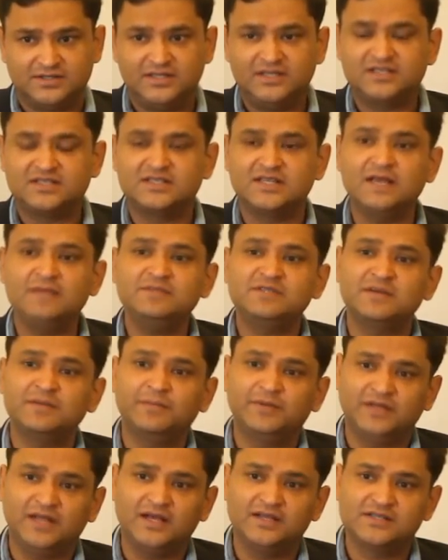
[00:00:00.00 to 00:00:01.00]
These same
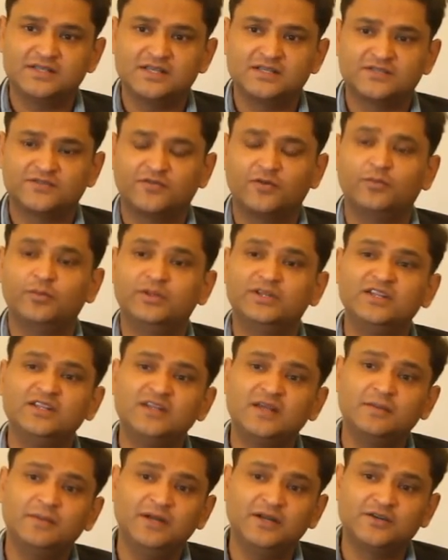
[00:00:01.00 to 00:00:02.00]
sympathizers from within
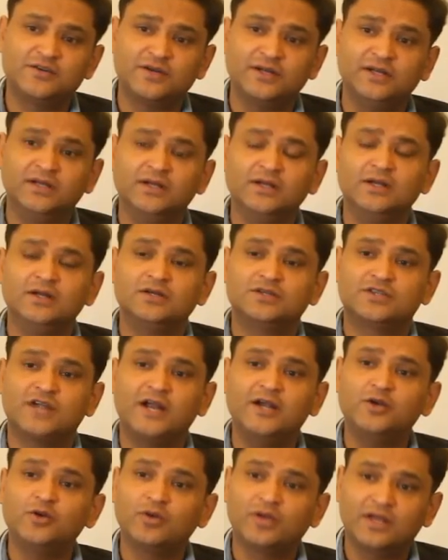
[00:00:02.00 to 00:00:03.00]
the military
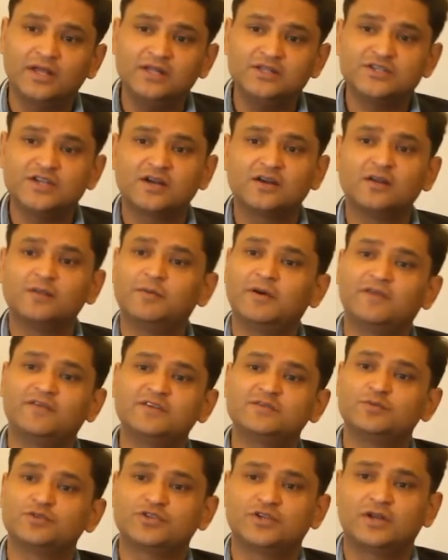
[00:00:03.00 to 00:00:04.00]
tried to kill General
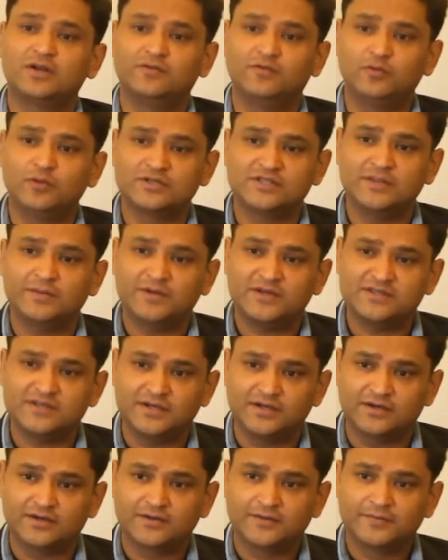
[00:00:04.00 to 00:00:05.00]
Pervez Musharraf, who was their
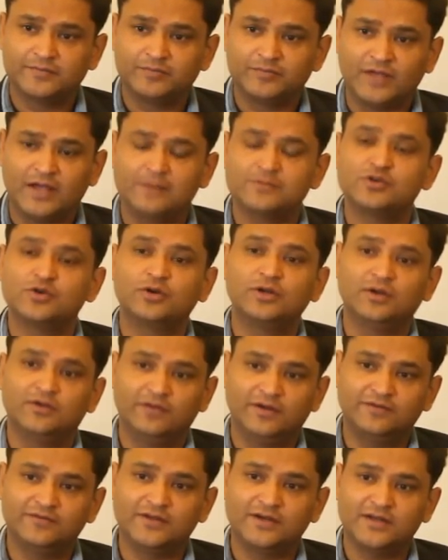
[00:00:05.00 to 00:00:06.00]
president. I'm sure you're
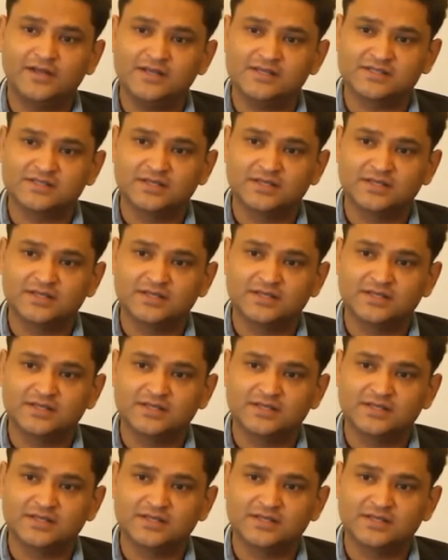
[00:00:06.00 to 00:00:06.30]
aware of that case.